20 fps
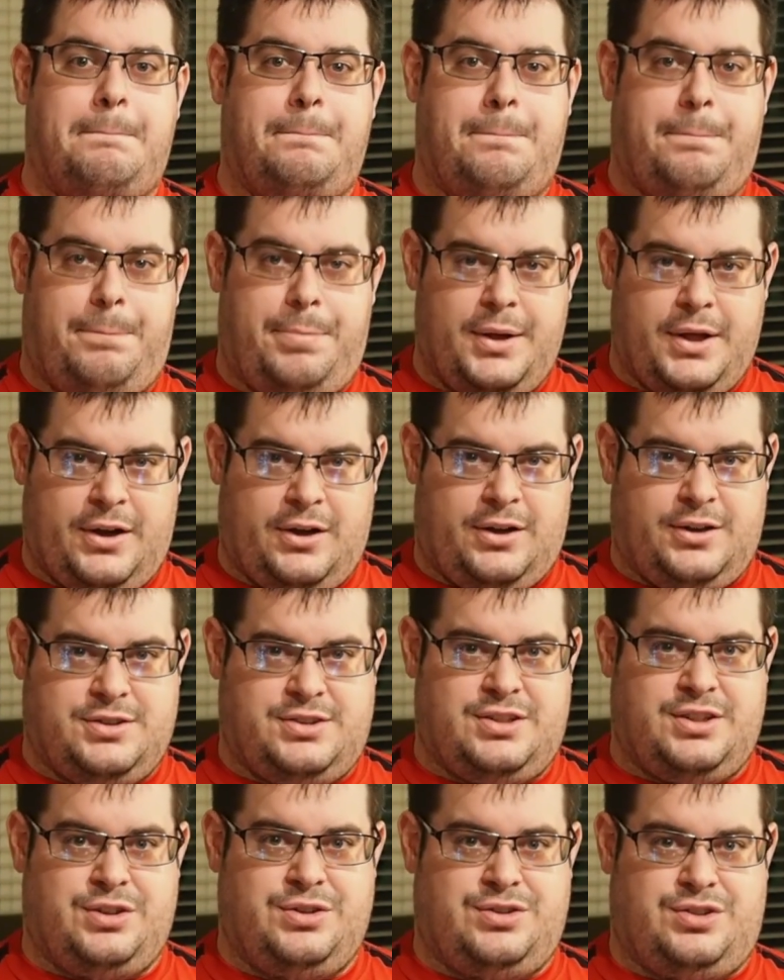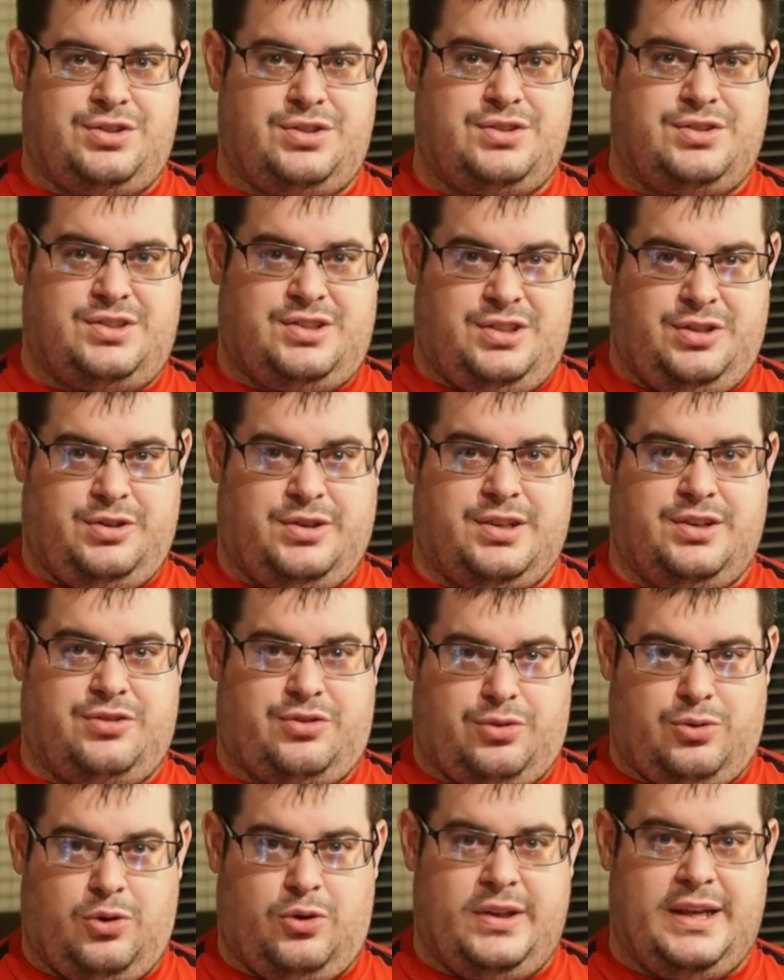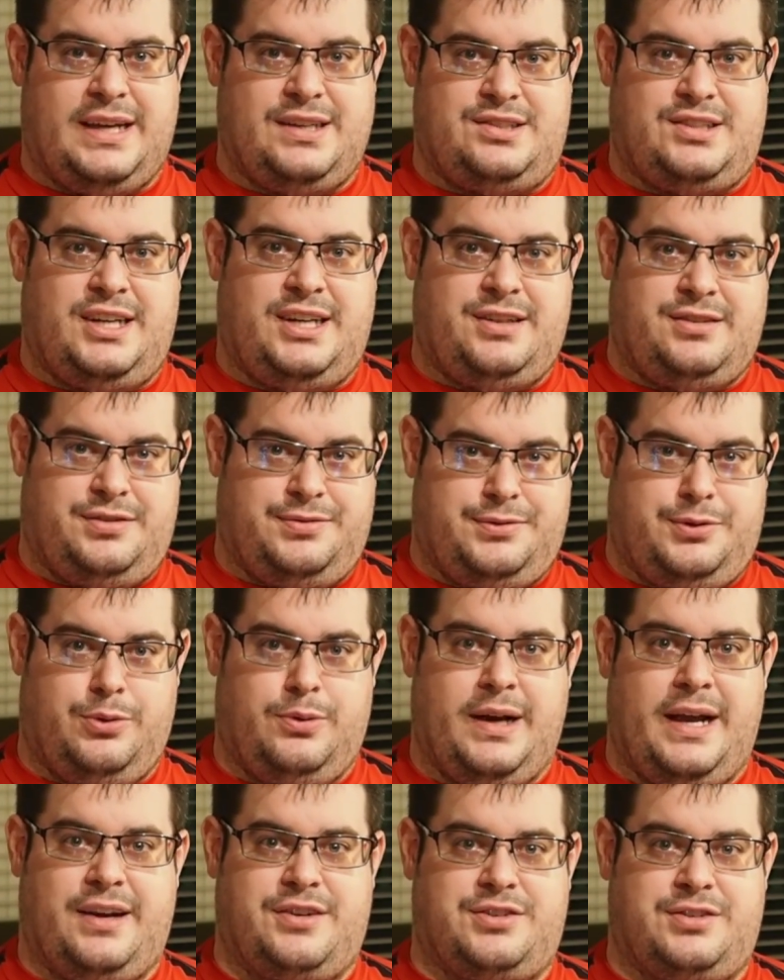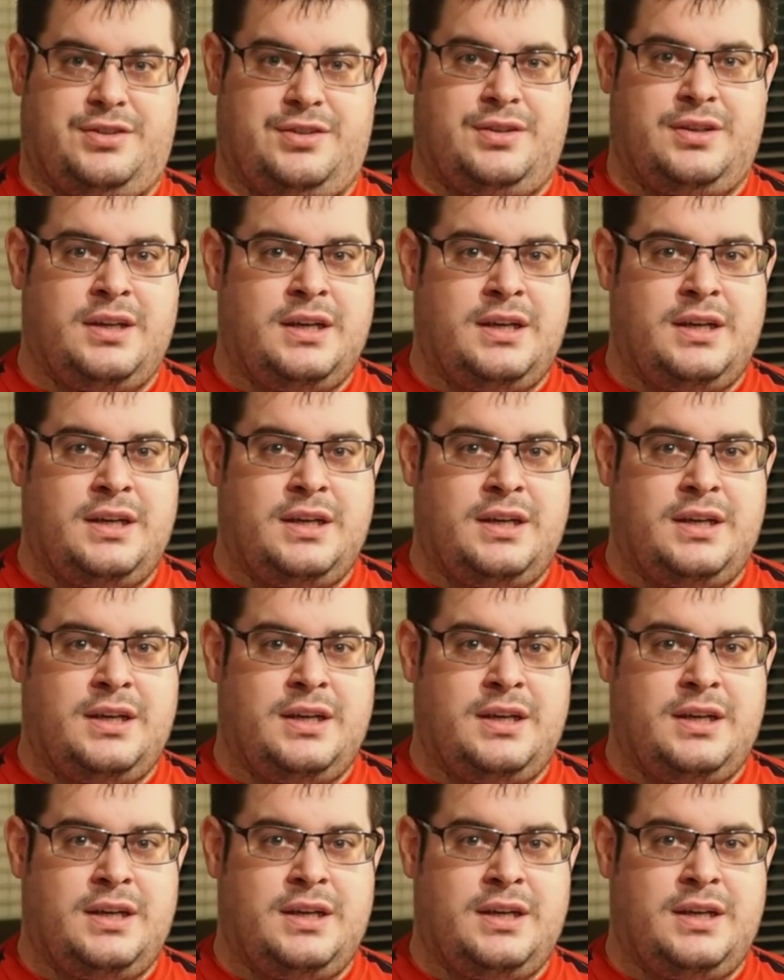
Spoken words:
but also to still control that change of direction.